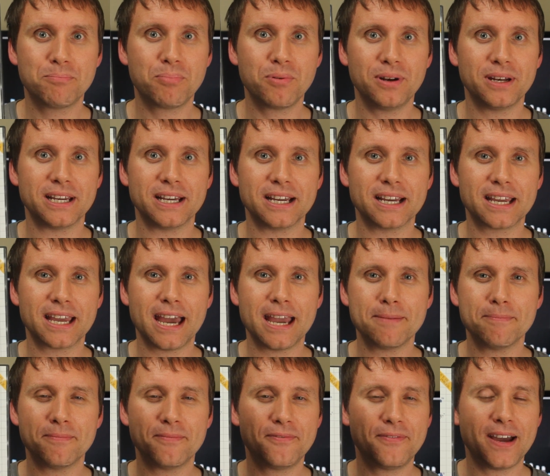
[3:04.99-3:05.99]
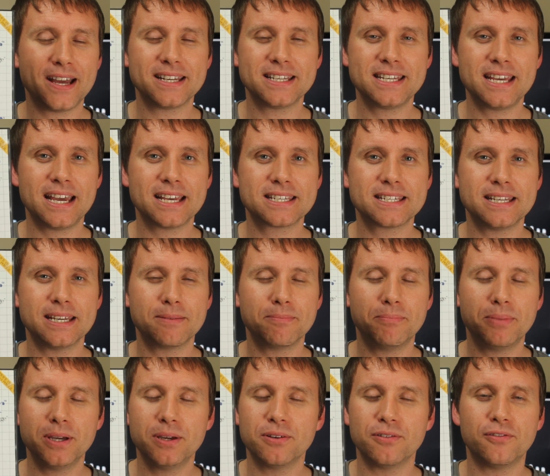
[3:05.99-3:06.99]
Brilliant game,
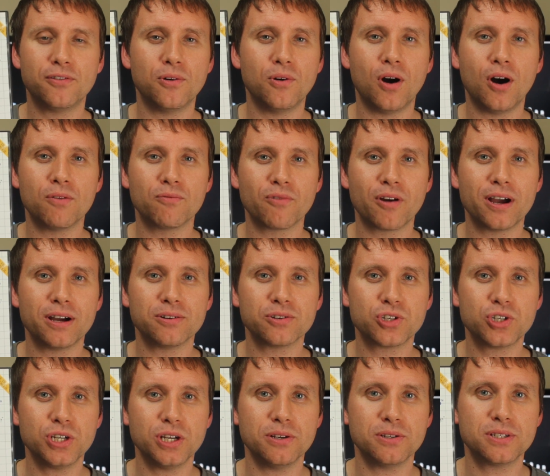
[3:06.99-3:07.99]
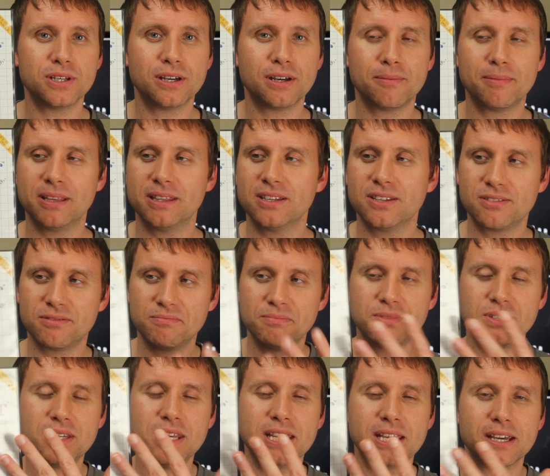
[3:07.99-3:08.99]
fantastic, beautiful on-rail shooter. I mean, the
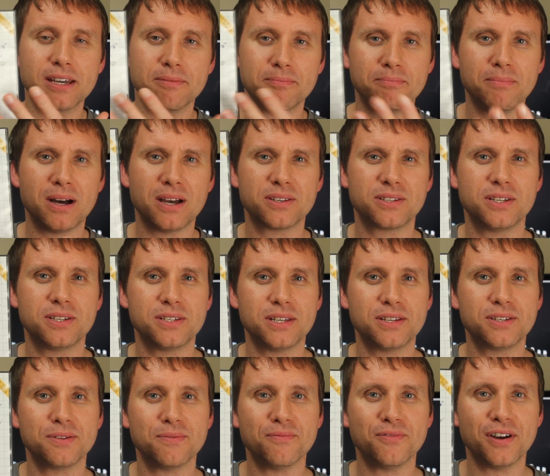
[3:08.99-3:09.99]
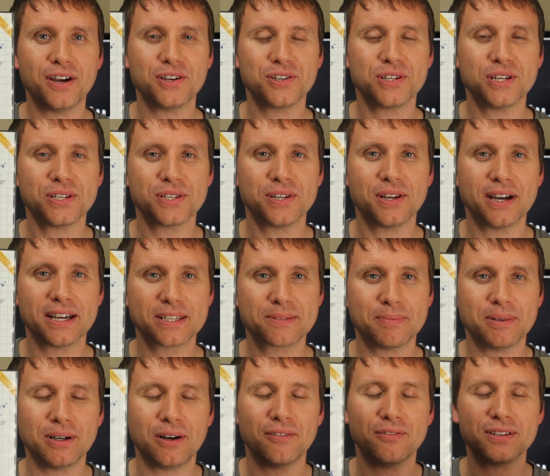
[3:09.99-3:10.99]
Sega Master System version is nice,
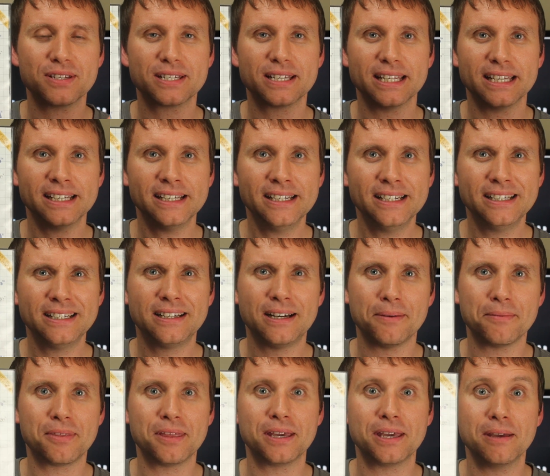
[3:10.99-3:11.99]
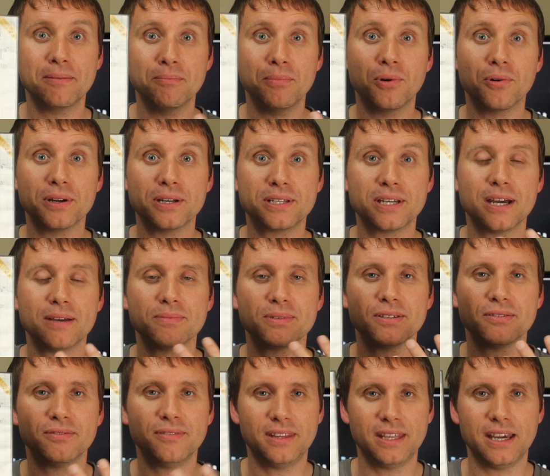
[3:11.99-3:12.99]
but obviously I'm thinking more in
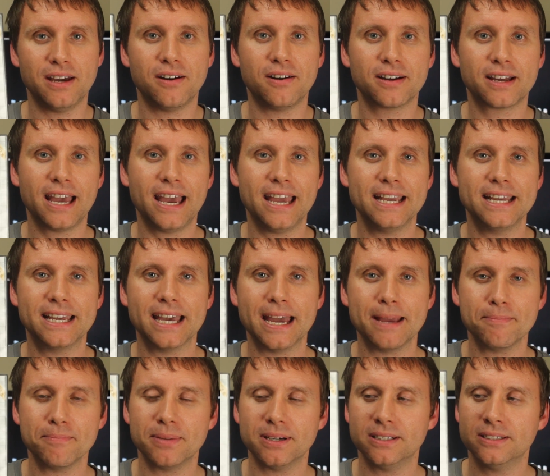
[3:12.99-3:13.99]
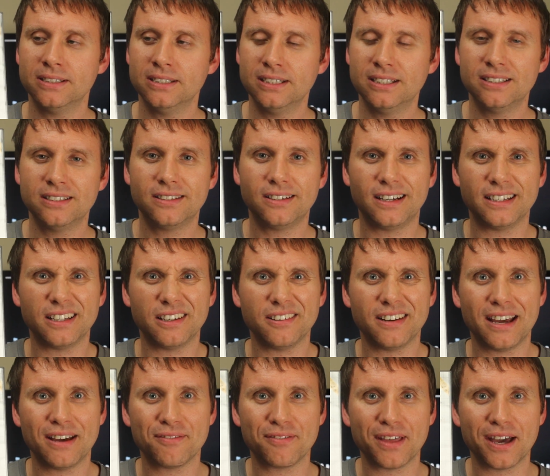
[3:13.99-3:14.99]
terms of the arcade game, but I
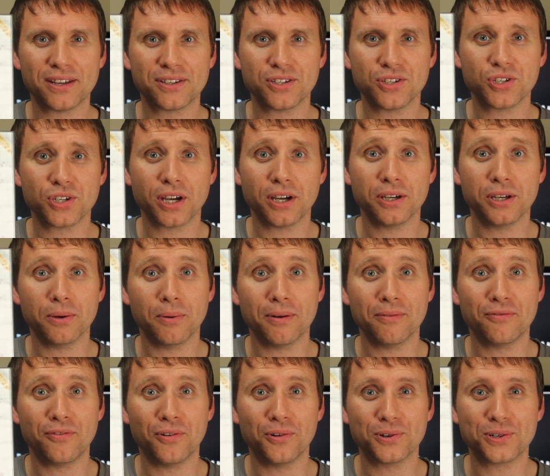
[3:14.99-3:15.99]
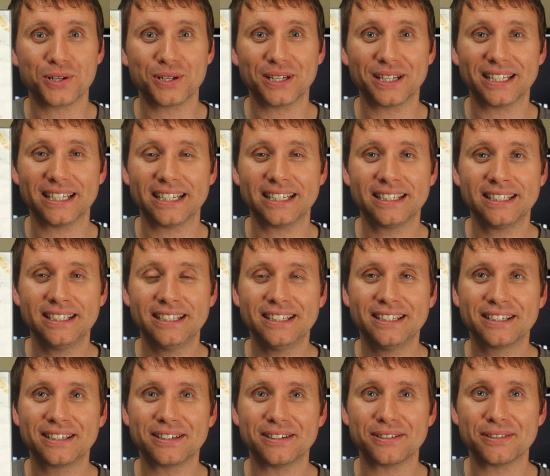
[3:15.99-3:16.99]
don't have that to show you, unfortunately.
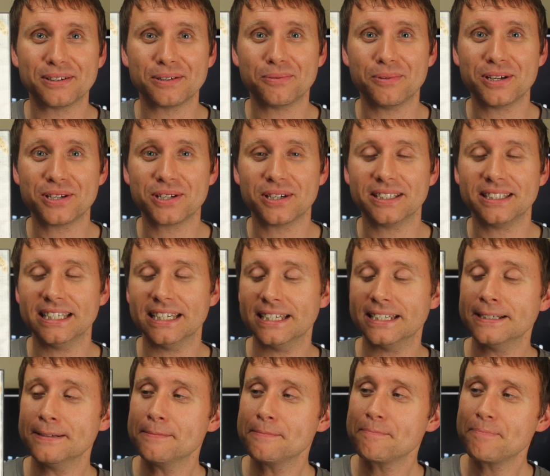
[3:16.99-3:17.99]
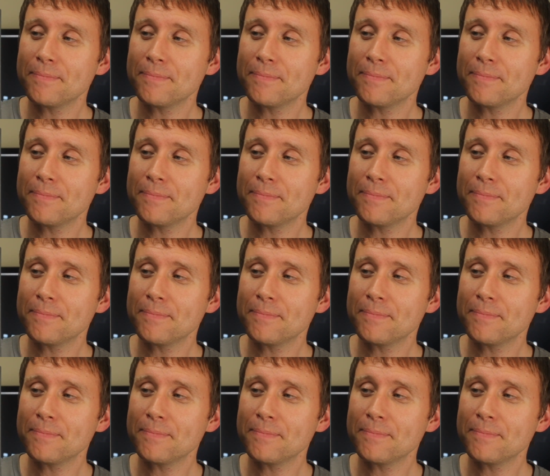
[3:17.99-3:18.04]
God, I wish I did.